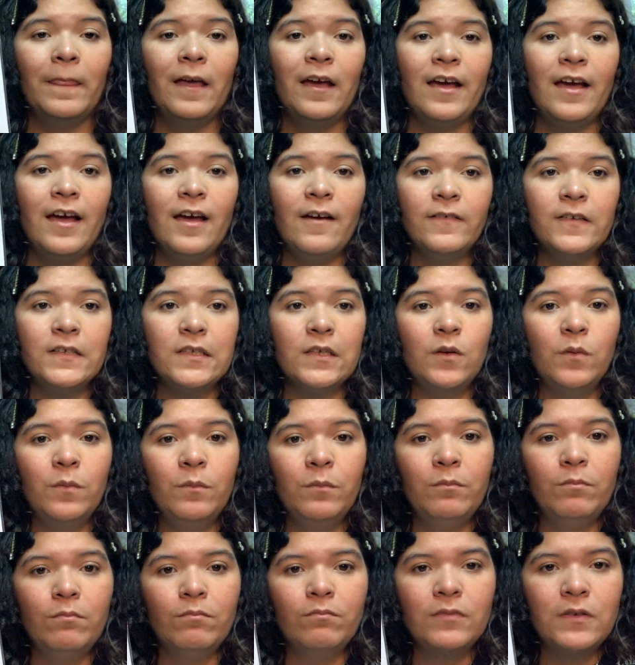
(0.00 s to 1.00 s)
have
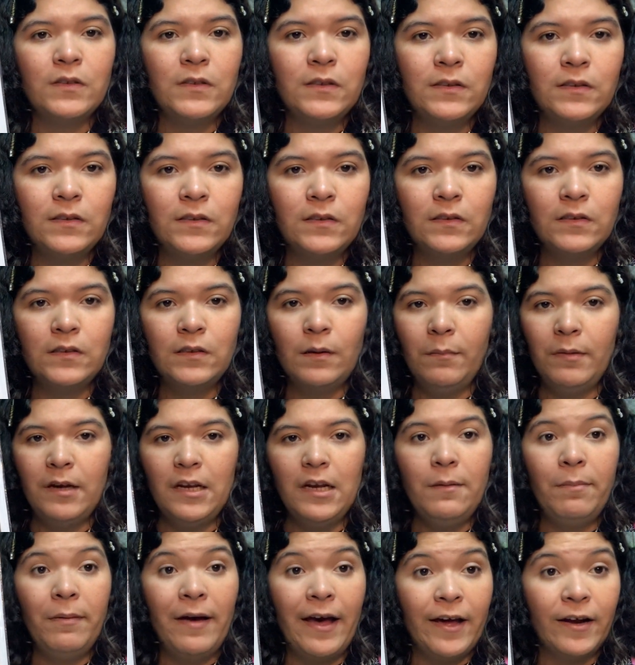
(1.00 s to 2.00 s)
so
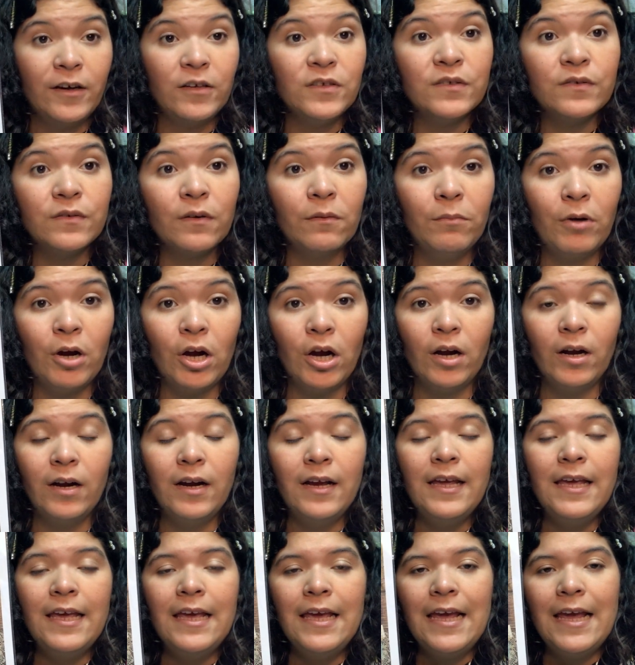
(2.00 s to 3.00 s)
many patterns from her,
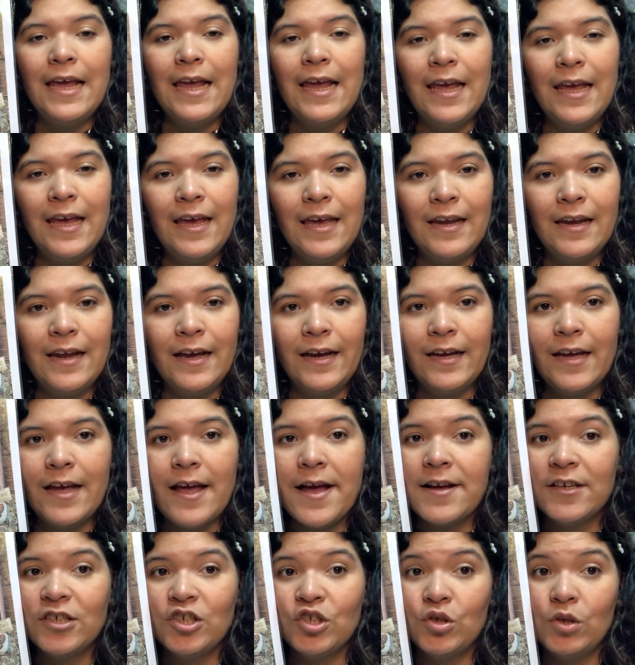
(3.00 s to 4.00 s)
and I
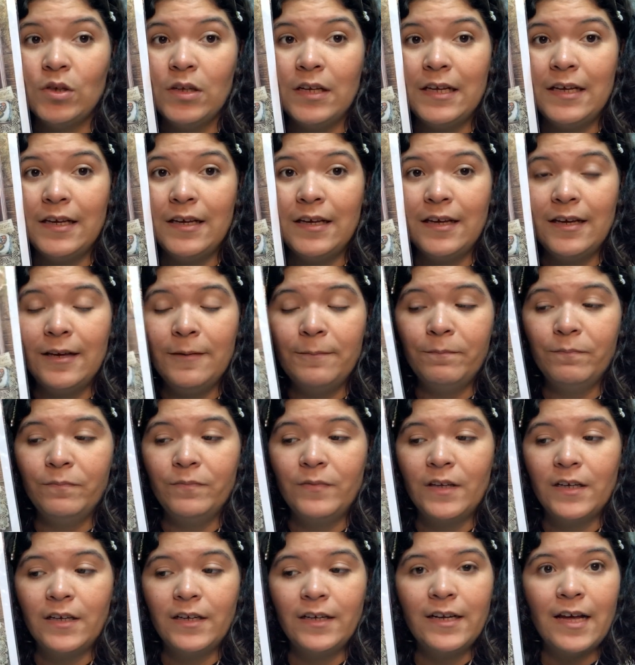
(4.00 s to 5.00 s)
actually
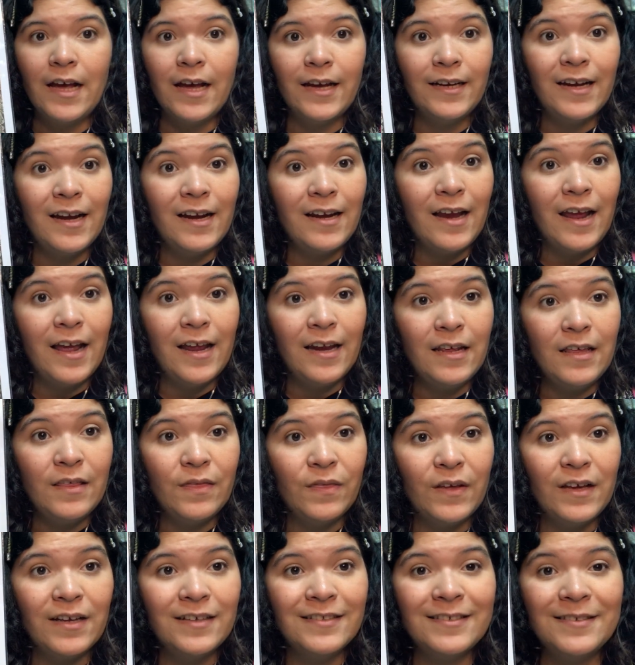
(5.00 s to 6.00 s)
didn't hide
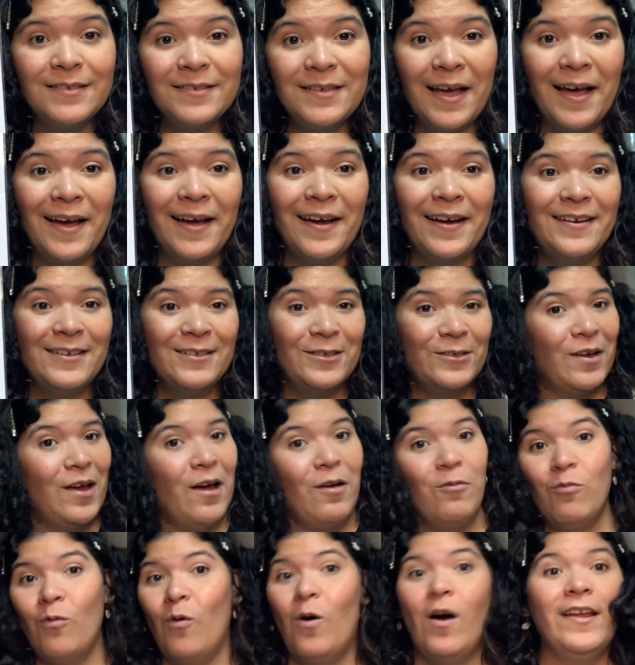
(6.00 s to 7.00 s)
anything signed, so
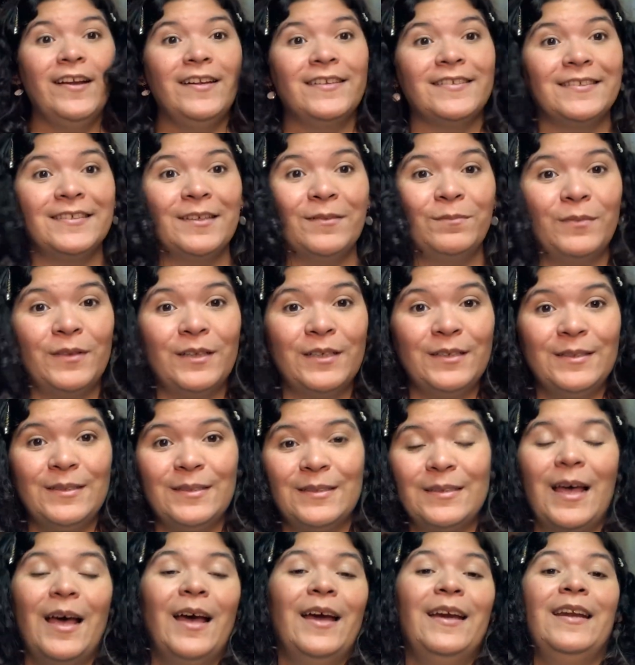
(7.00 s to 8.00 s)
I wanted something
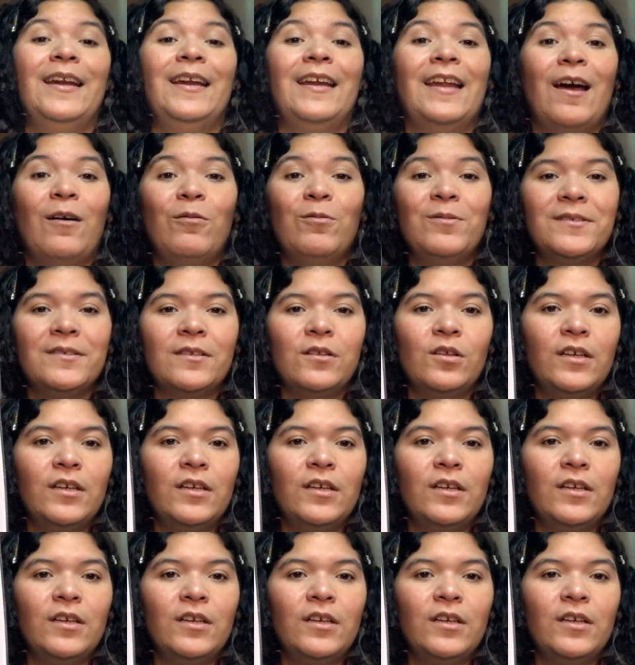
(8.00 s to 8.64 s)
signed. And I was